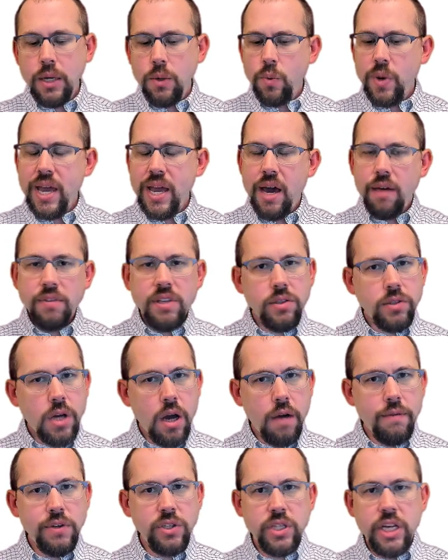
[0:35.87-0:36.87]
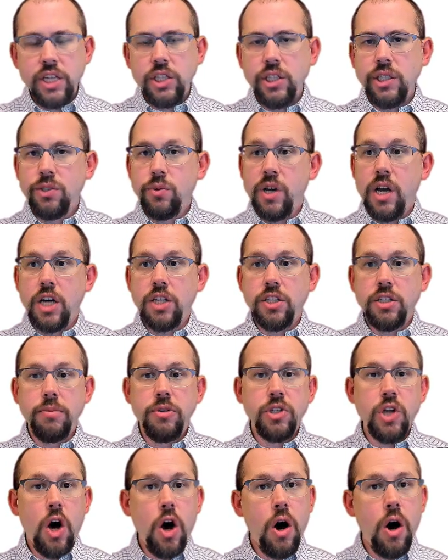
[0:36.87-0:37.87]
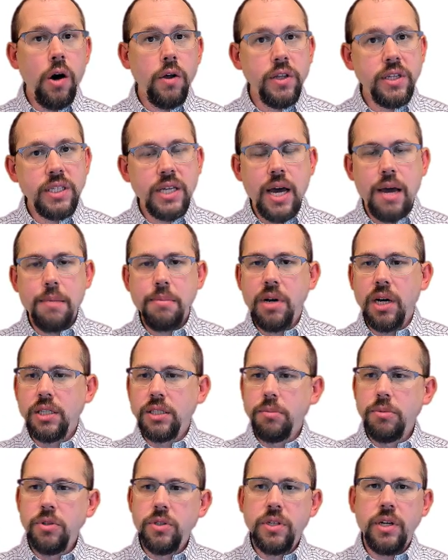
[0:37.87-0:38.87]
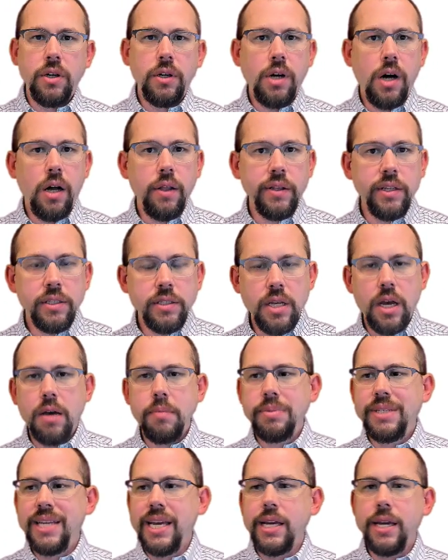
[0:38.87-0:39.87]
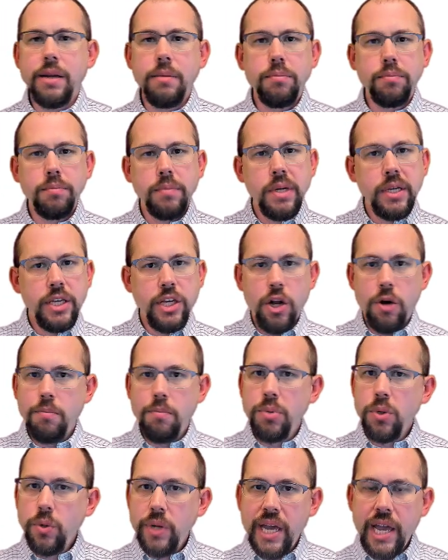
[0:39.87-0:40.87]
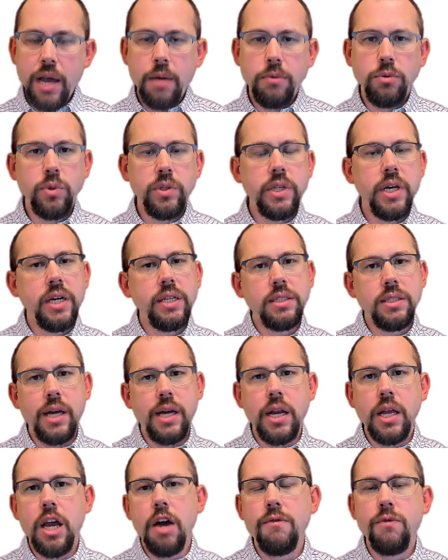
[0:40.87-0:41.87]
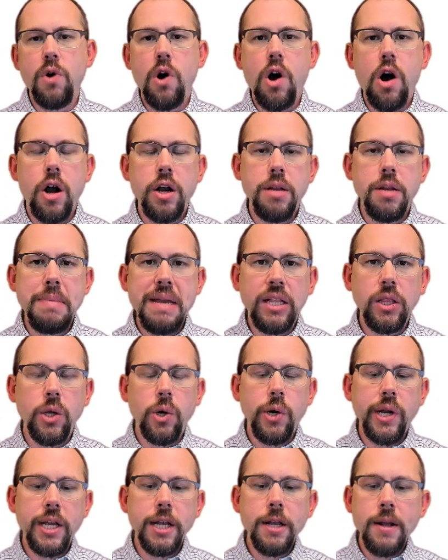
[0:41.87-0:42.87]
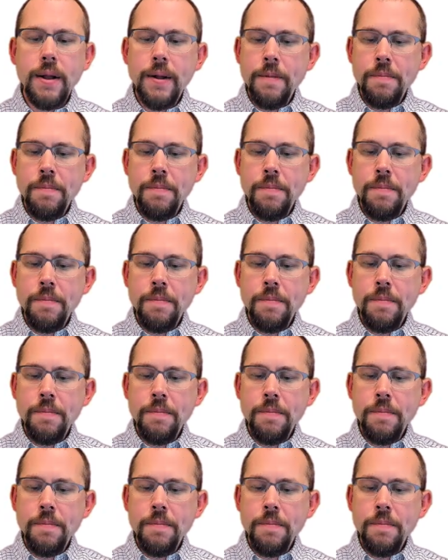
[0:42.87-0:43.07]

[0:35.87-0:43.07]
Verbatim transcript: We have these conversations with customers all the time, customers that are calling us up, taking, you know, boot camps with us, signing up for on-demand learning.